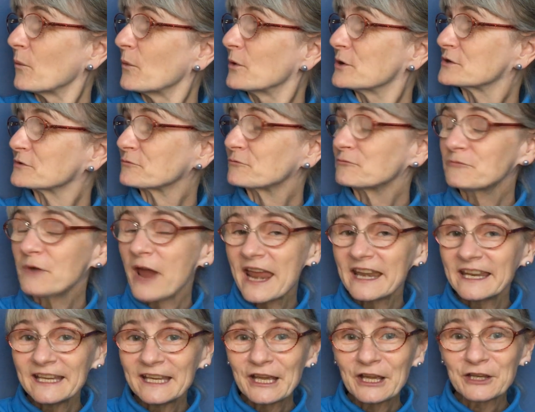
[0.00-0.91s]
was
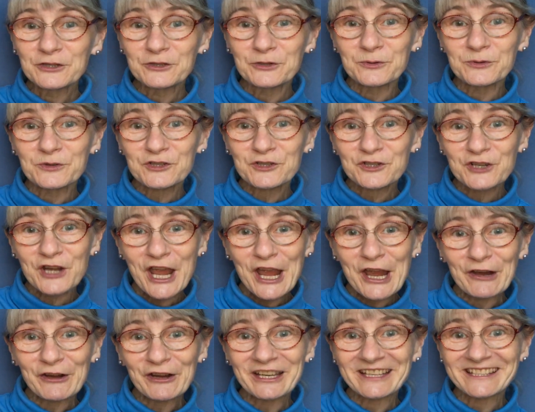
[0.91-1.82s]
ready to
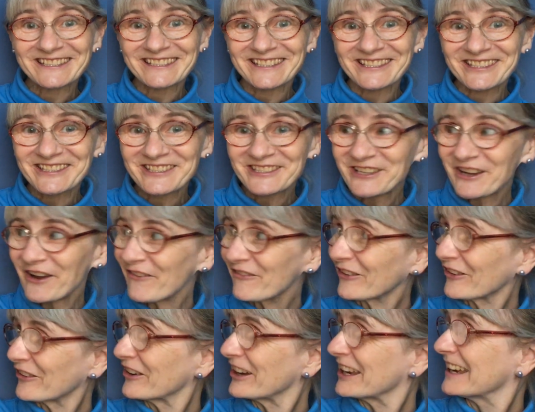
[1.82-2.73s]
share his
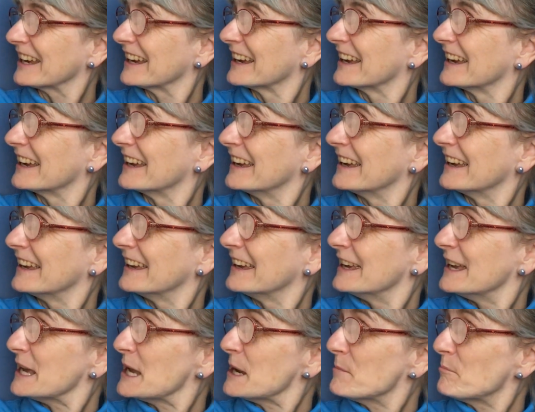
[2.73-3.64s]
discovery.
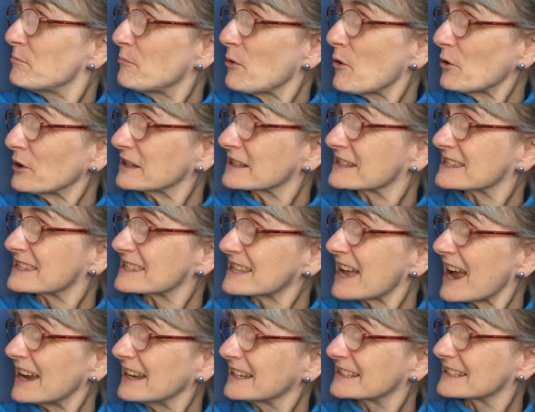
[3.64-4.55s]
Important
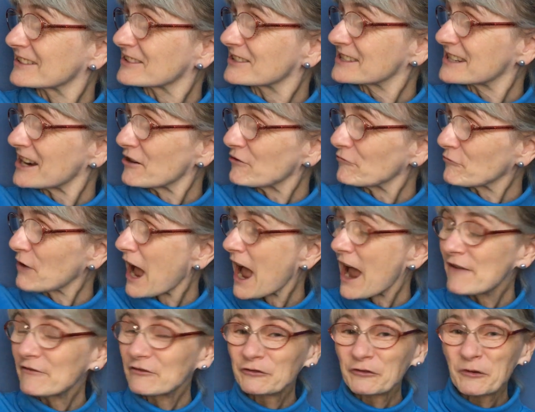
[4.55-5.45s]
scientists
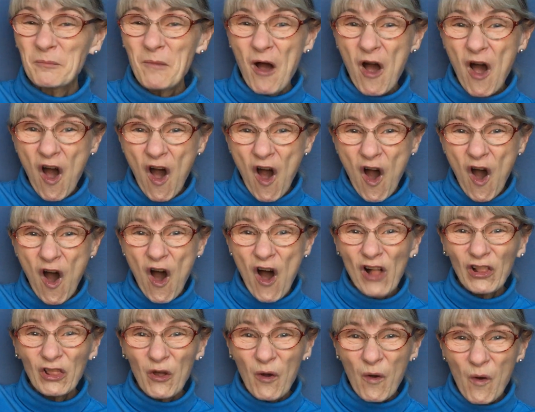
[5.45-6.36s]
arrived from
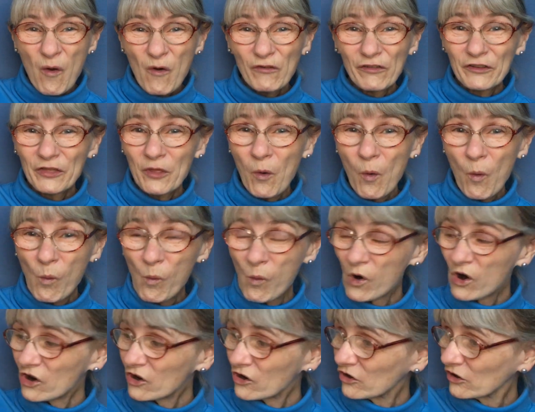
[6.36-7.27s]
all over the
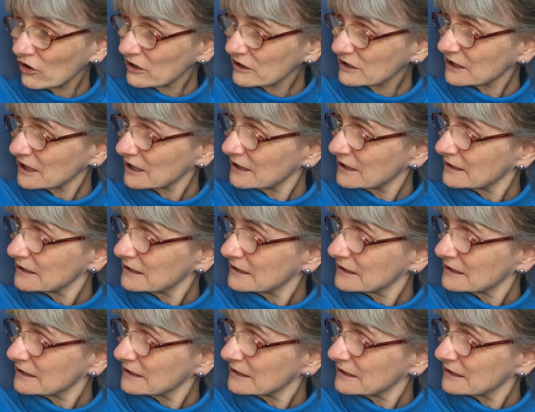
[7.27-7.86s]
world.